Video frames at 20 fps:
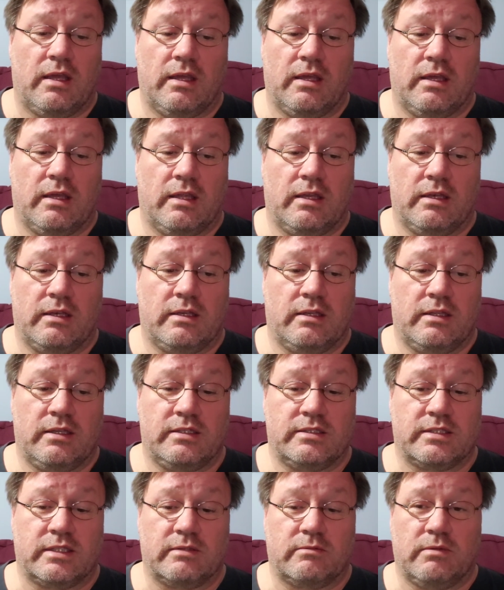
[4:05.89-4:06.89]
And
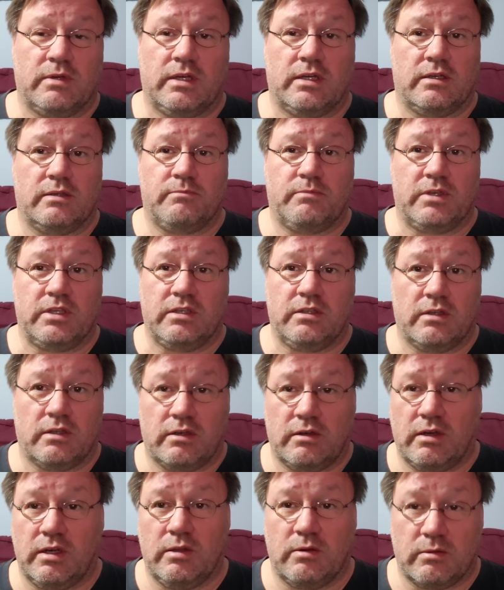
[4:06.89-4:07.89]
he's like, well, but you don't
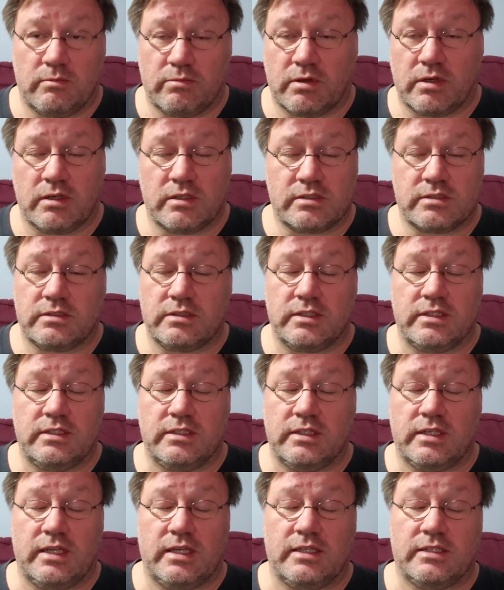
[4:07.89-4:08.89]
know anyone personally
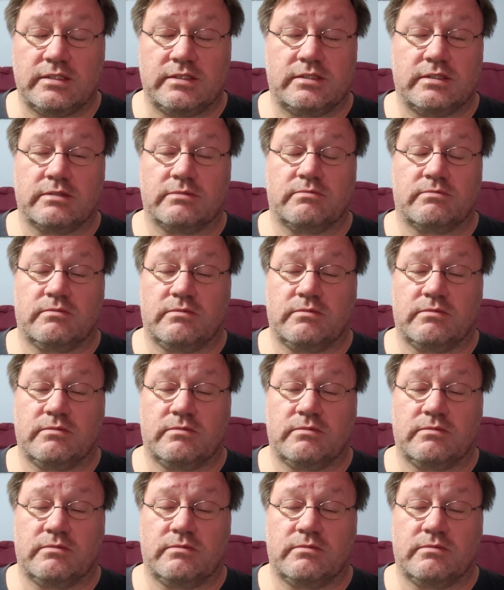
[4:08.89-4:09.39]
that has the...